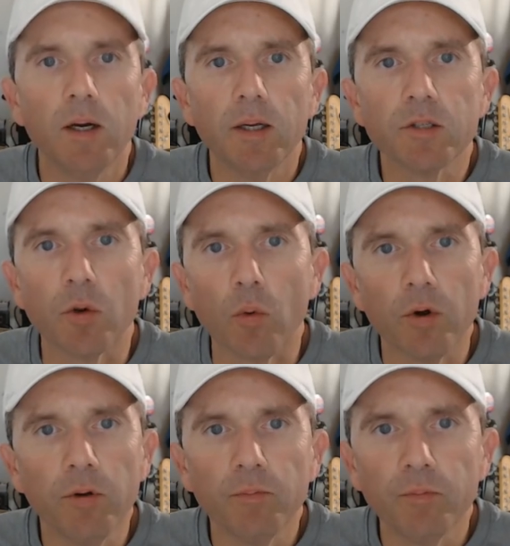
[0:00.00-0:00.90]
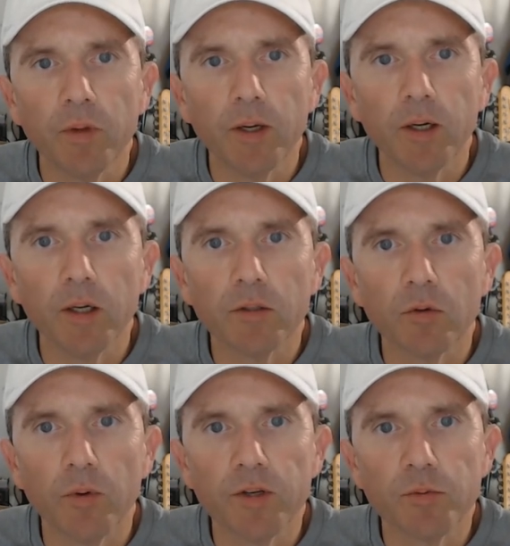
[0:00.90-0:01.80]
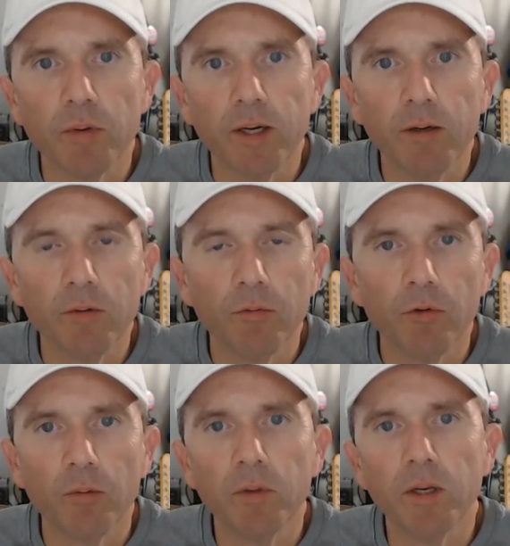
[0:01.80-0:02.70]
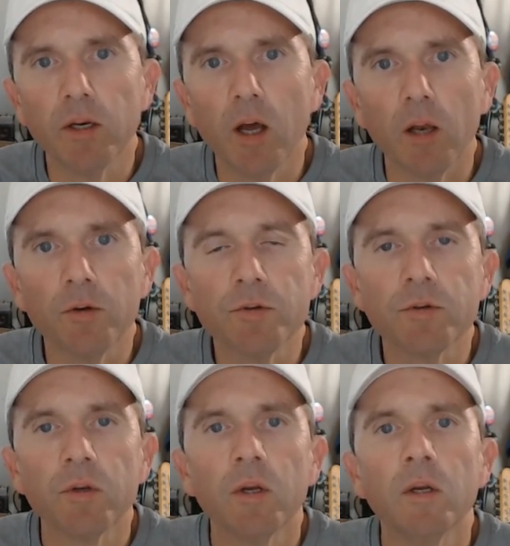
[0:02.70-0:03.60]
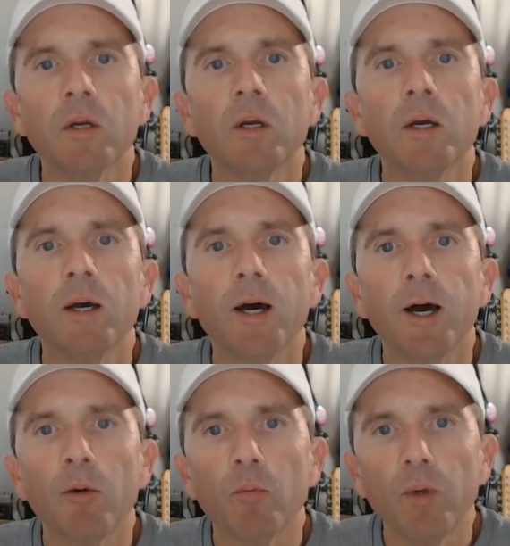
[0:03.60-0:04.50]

It's an order to raise money for $1 million.